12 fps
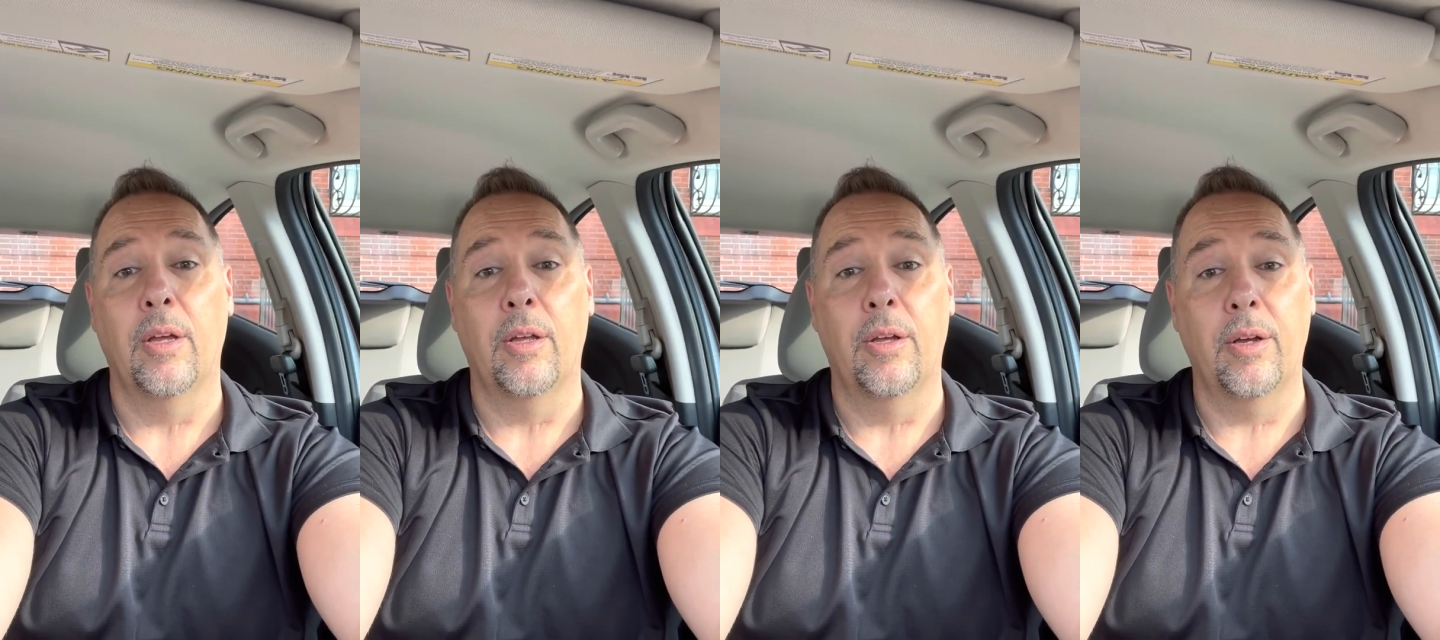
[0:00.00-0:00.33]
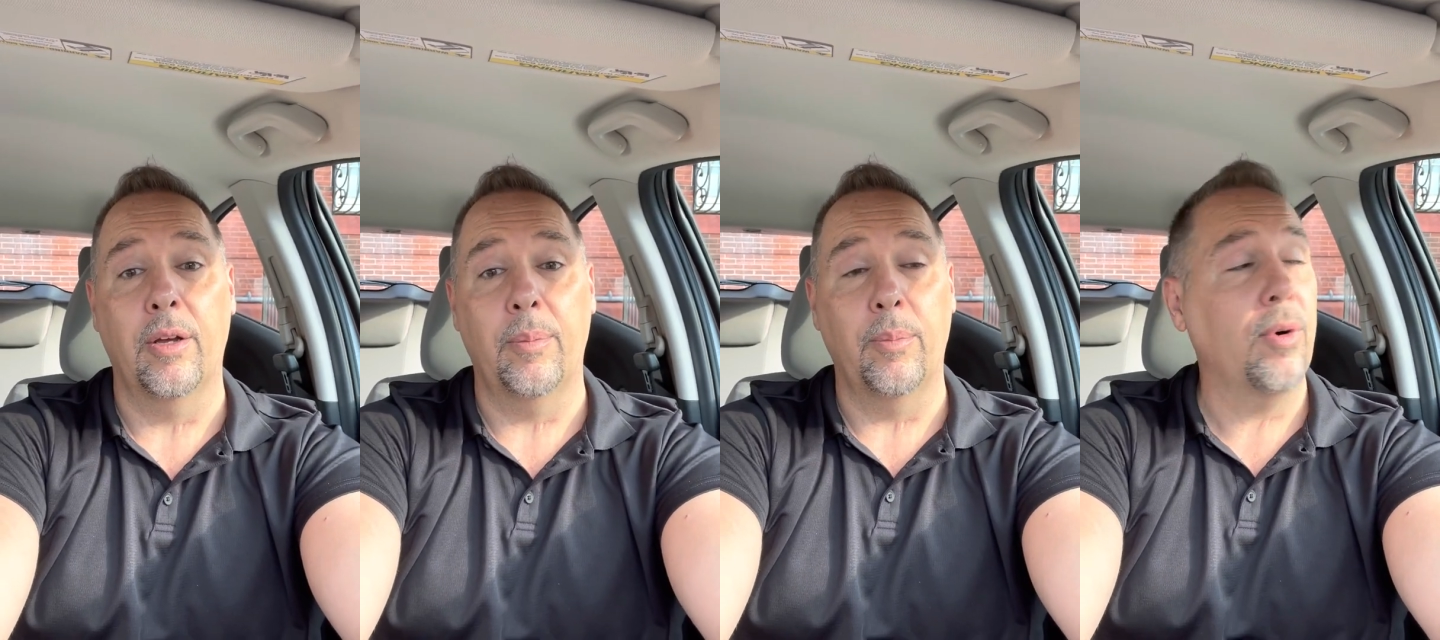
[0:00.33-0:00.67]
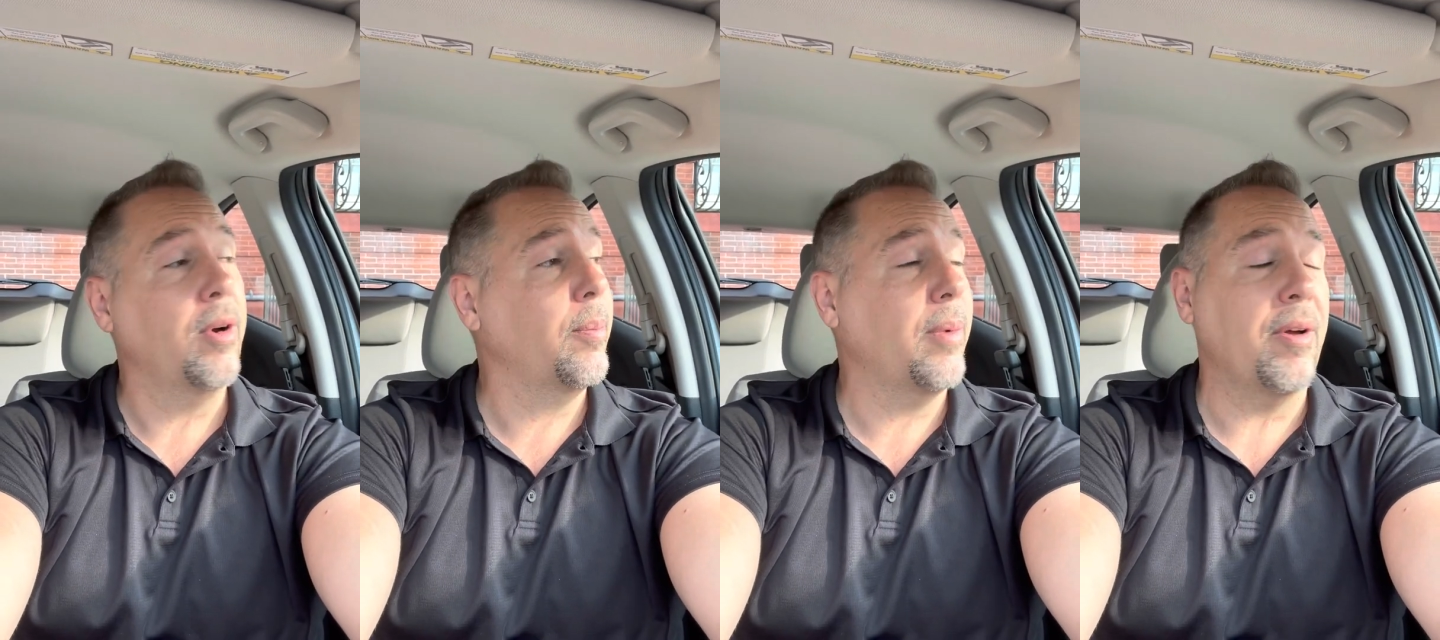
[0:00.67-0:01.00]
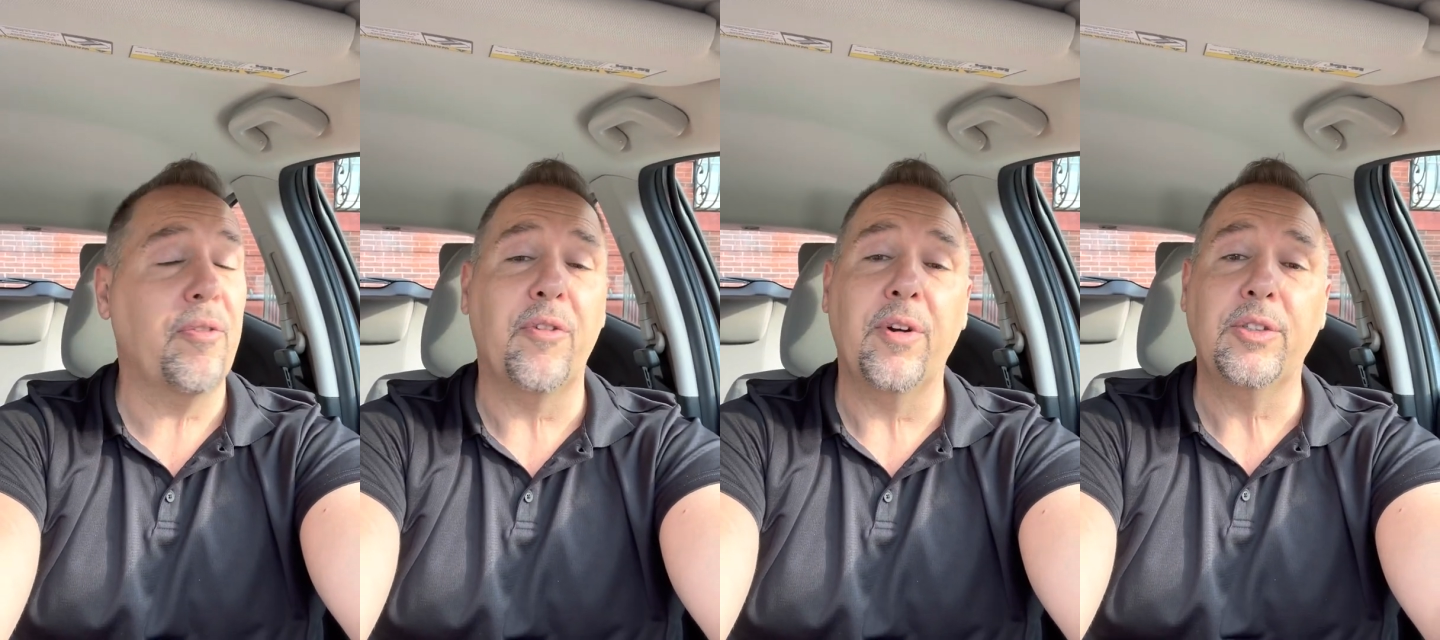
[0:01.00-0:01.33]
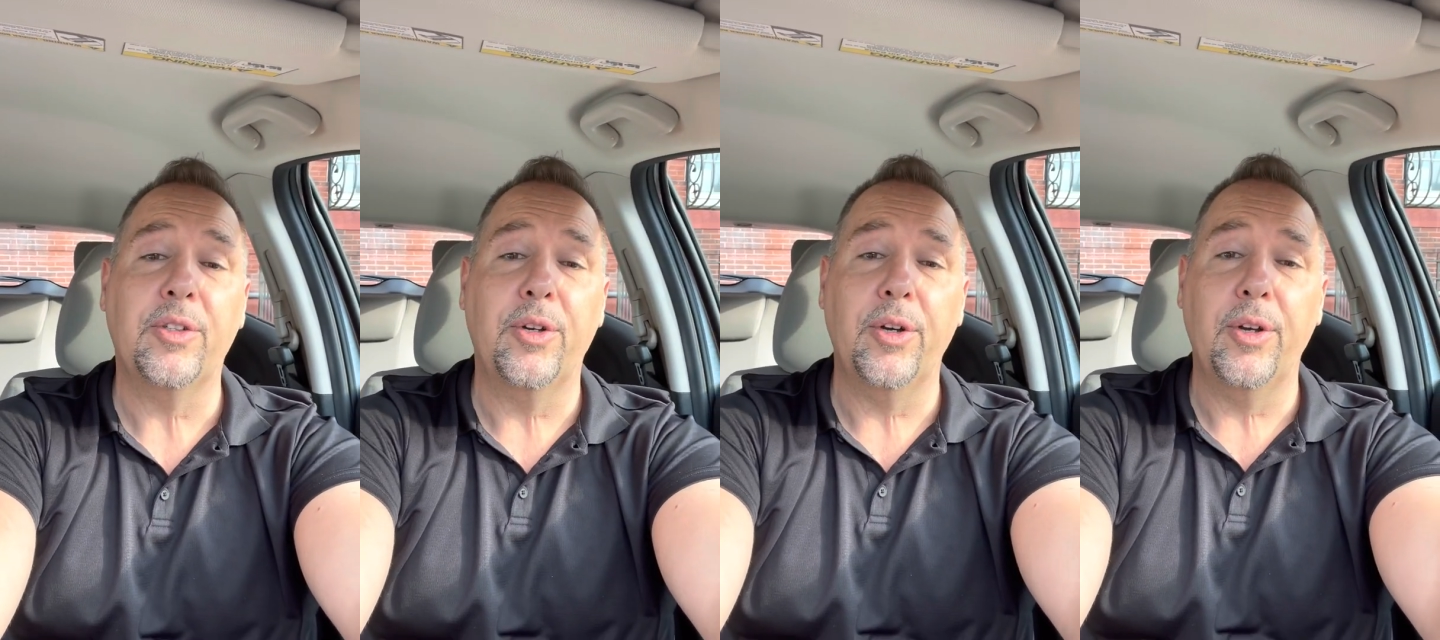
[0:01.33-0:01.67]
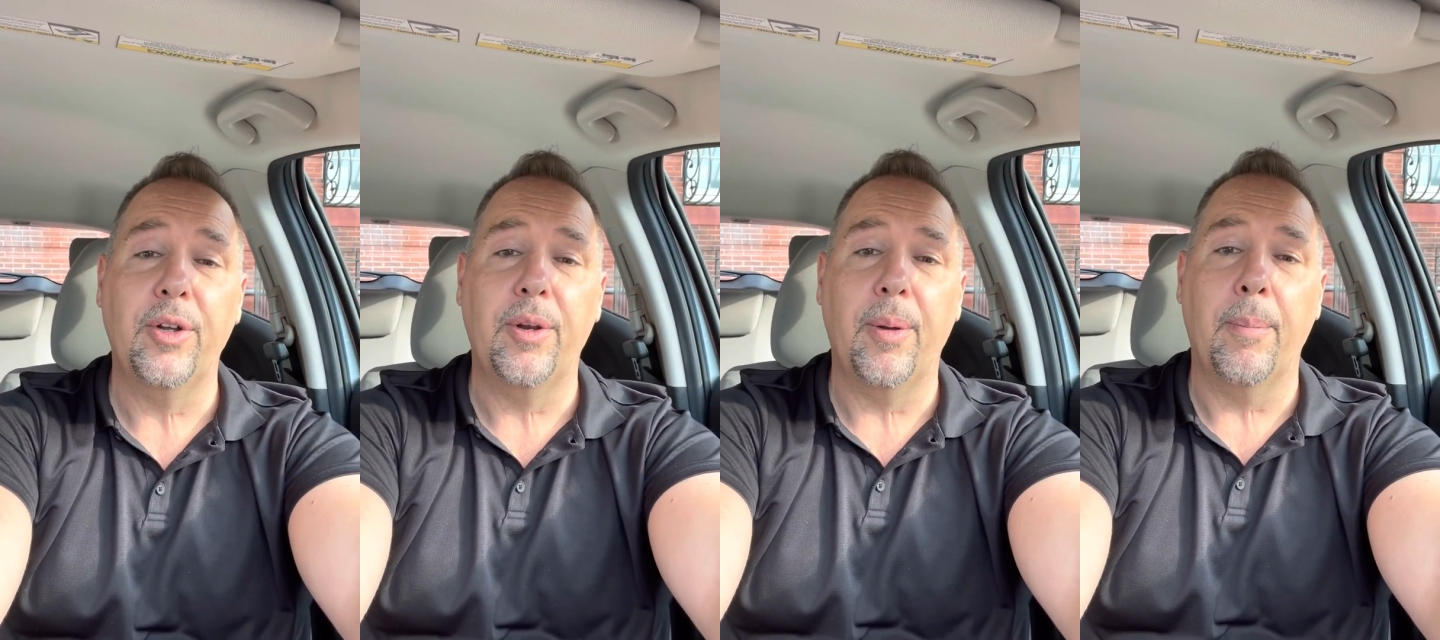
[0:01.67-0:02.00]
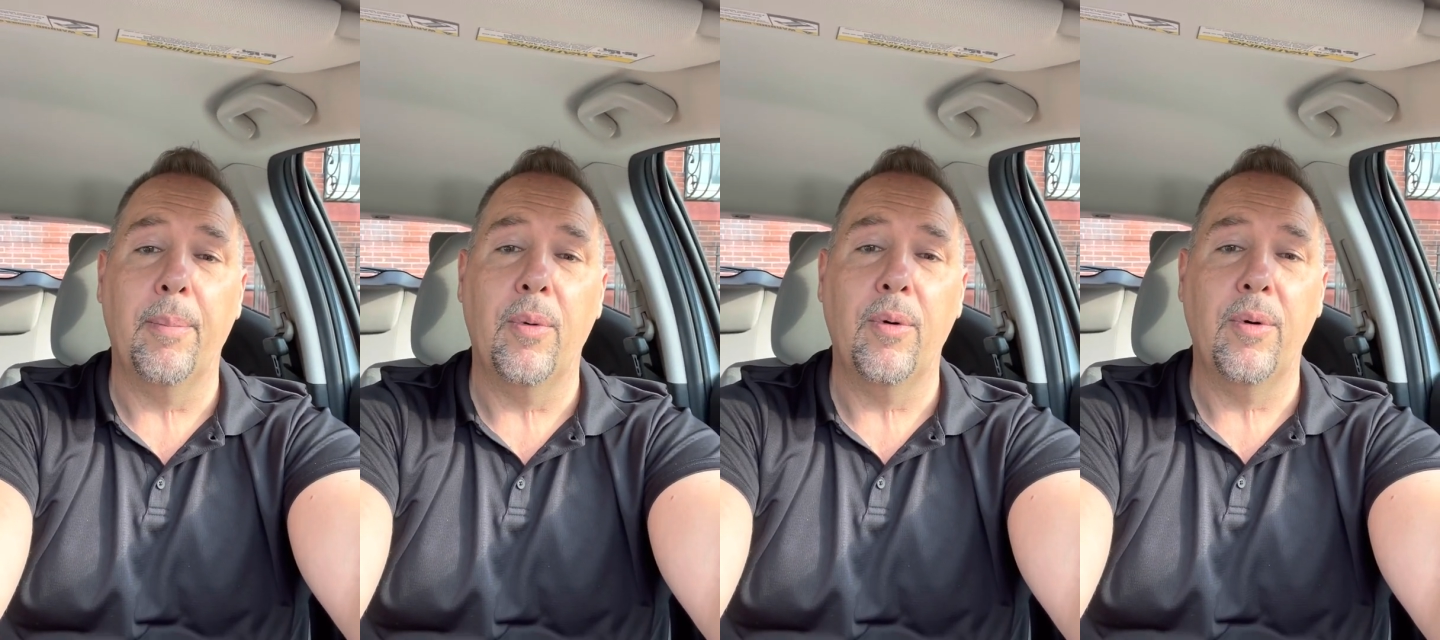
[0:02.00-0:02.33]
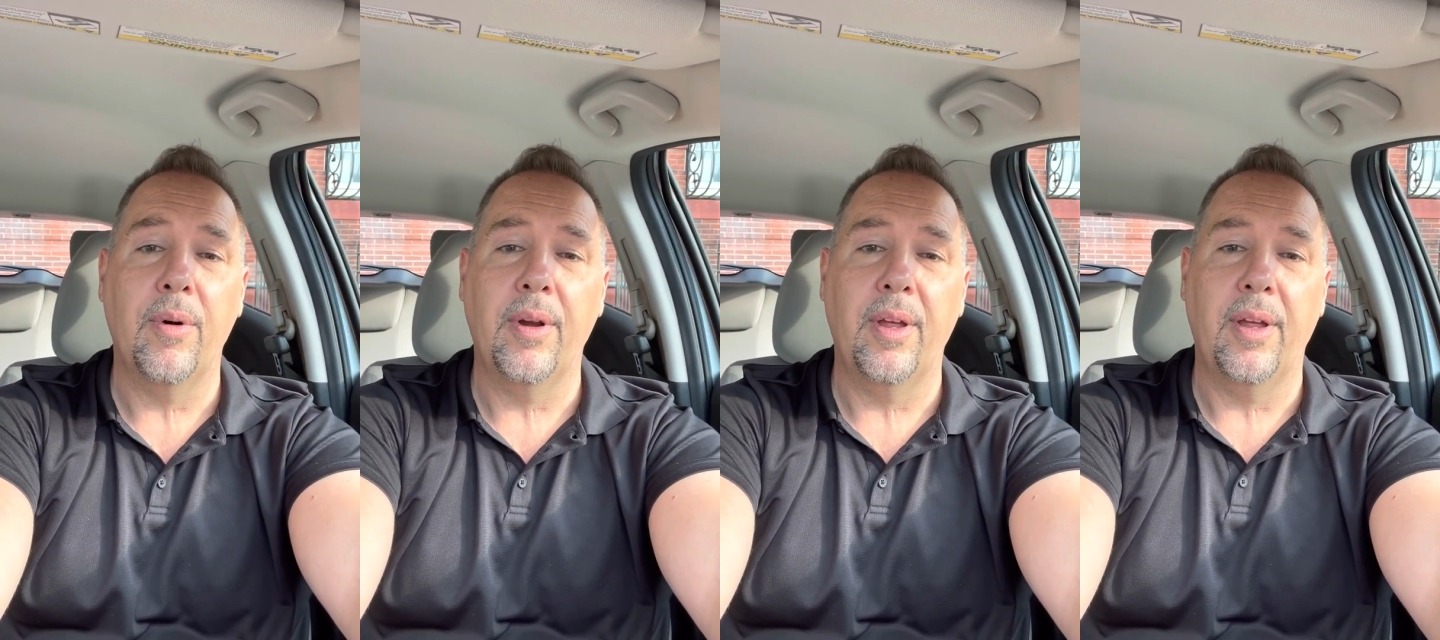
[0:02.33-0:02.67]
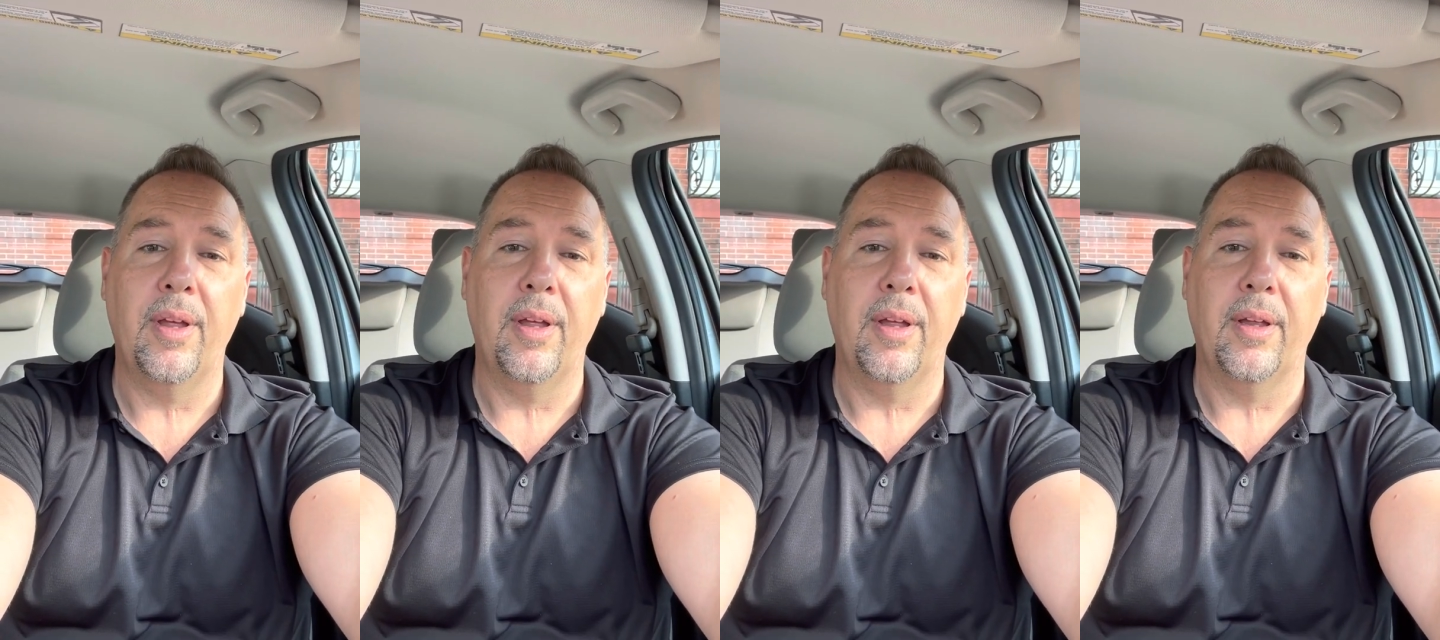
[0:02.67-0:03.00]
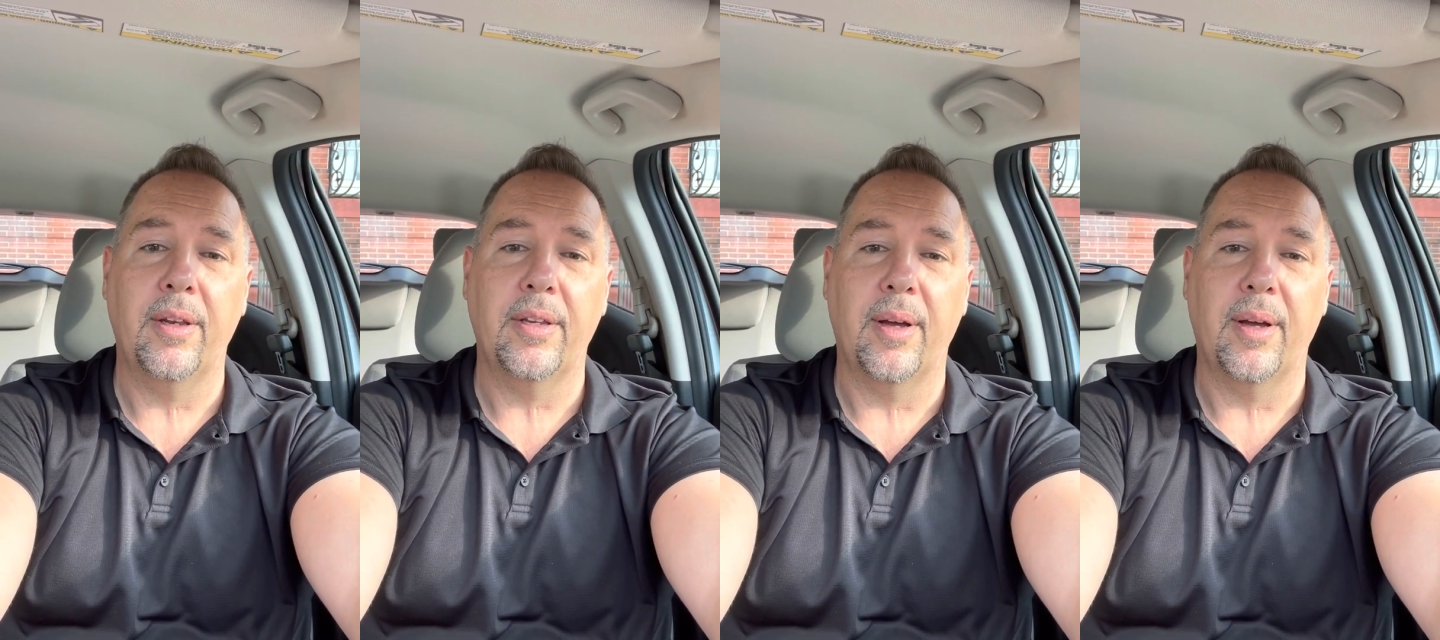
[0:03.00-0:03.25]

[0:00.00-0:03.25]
Good morning, my friends. Good morning.